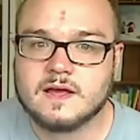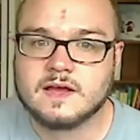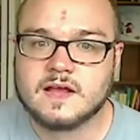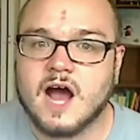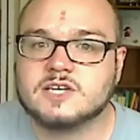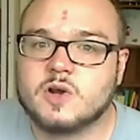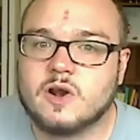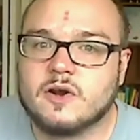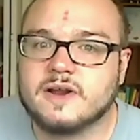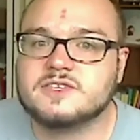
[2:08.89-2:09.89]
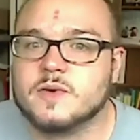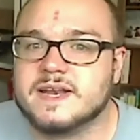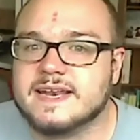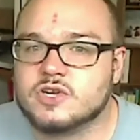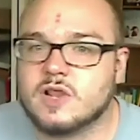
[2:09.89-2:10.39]
Contrary to
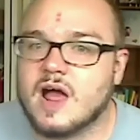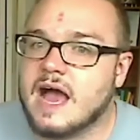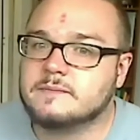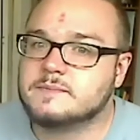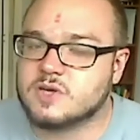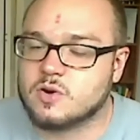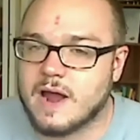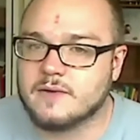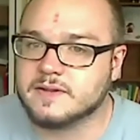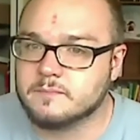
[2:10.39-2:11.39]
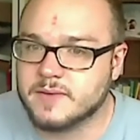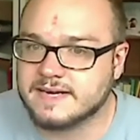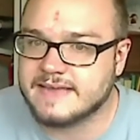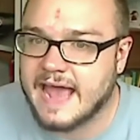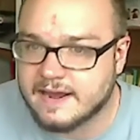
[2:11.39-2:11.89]
initial hype surrounding big
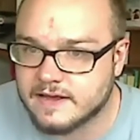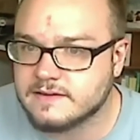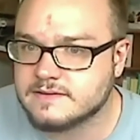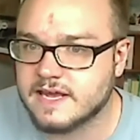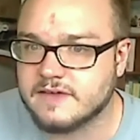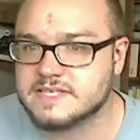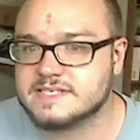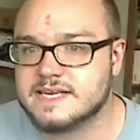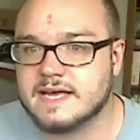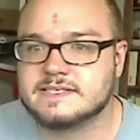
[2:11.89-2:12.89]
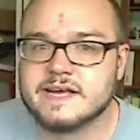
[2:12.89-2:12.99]
data, Davies says,